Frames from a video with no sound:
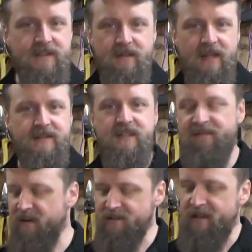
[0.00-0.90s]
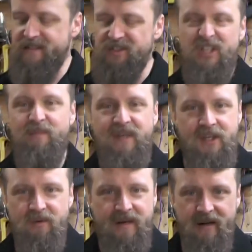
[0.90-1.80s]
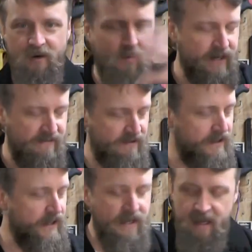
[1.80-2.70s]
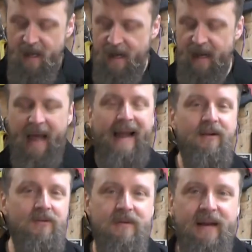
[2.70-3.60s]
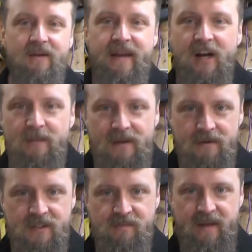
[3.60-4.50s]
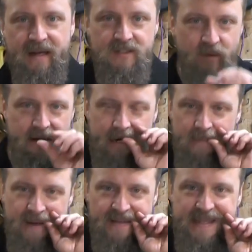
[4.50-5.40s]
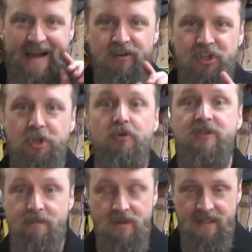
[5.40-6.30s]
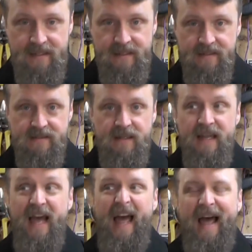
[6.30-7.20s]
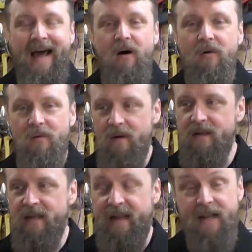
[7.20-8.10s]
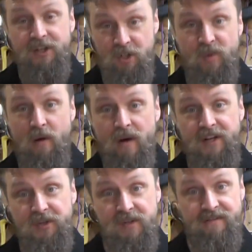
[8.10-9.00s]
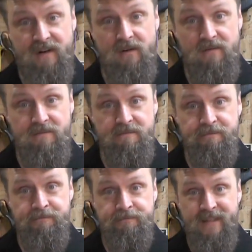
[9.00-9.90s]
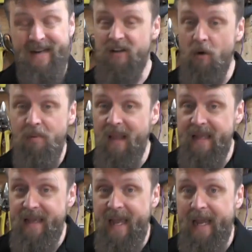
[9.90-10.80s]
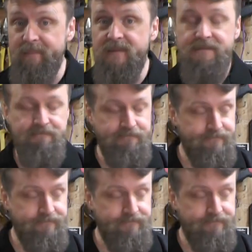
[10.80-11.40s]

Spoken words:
and all this stuff, and also has a GPU in here, whatever. I don't care about those specs. What I care about is how usable it is. How can I do what I want to do on the phone? And I don't play games,